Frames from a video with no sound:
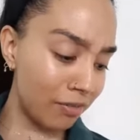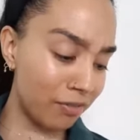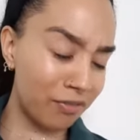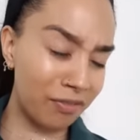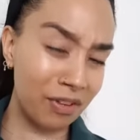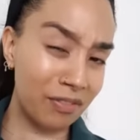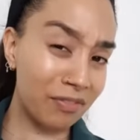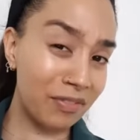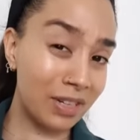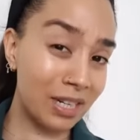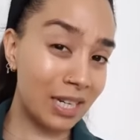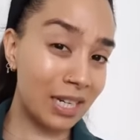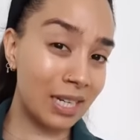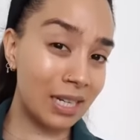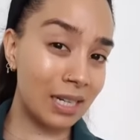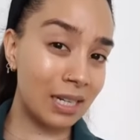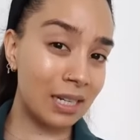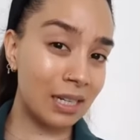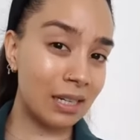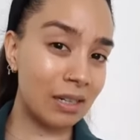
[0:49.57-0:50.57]

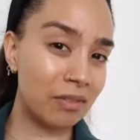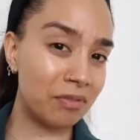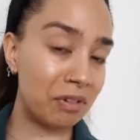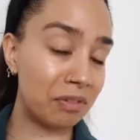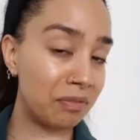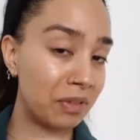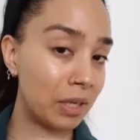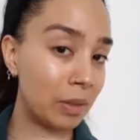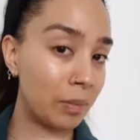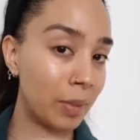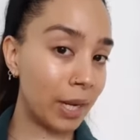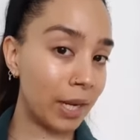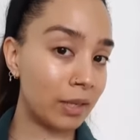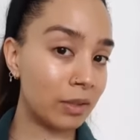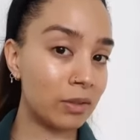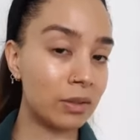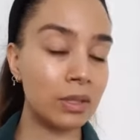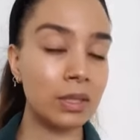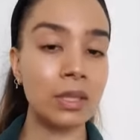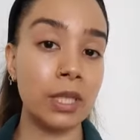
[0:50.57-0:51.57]
15
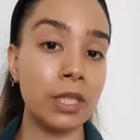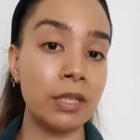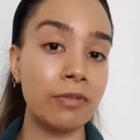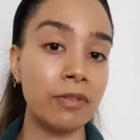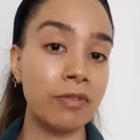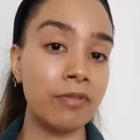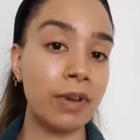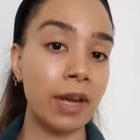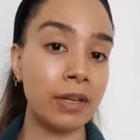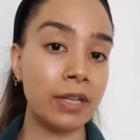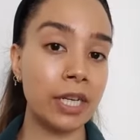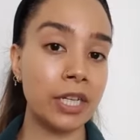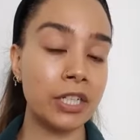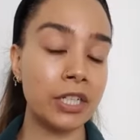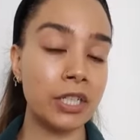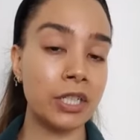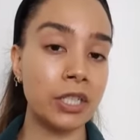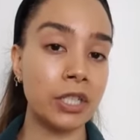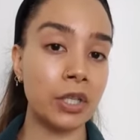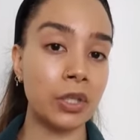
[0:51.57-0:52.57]
pounds. The different
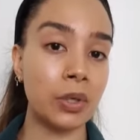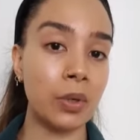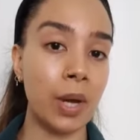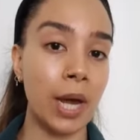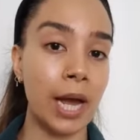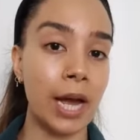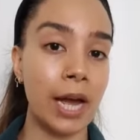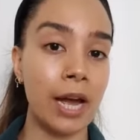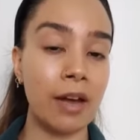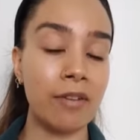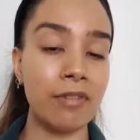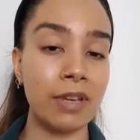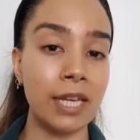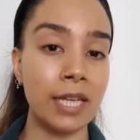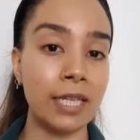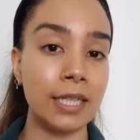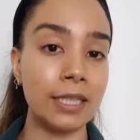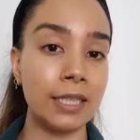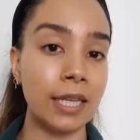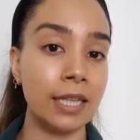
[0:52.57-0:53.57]
foundations you have
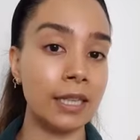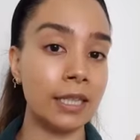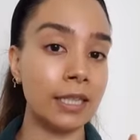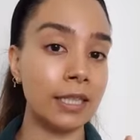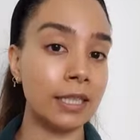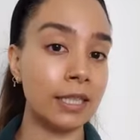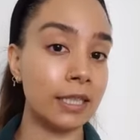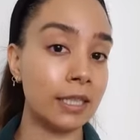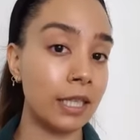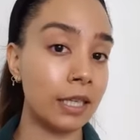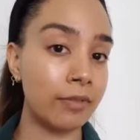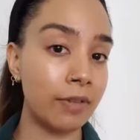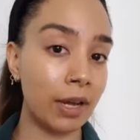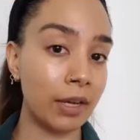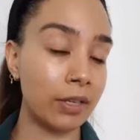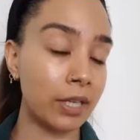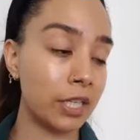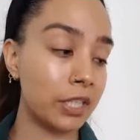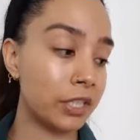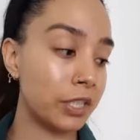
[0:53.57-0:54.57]
is the stick
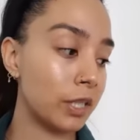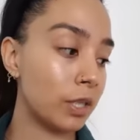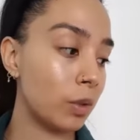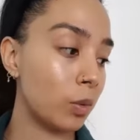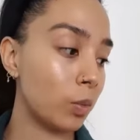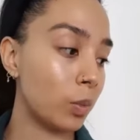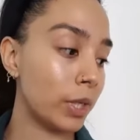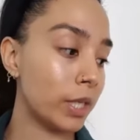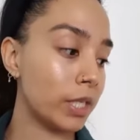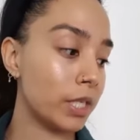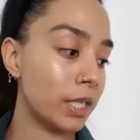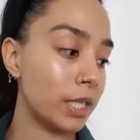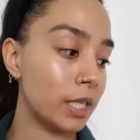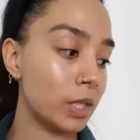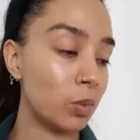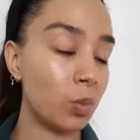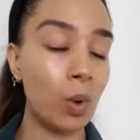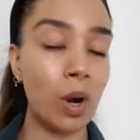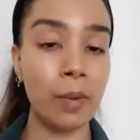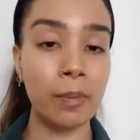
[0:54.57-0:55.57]
foundation, which
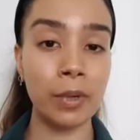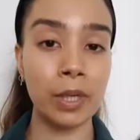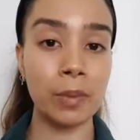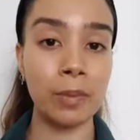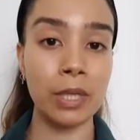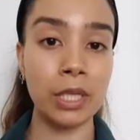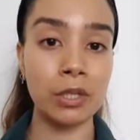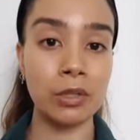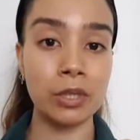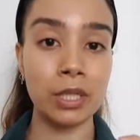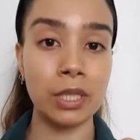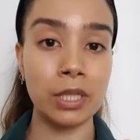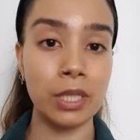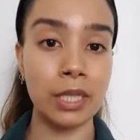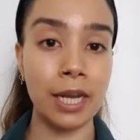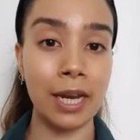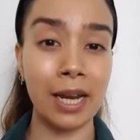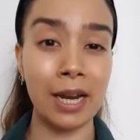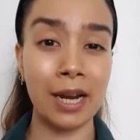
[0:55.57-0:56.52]
is what I'm going to be using today.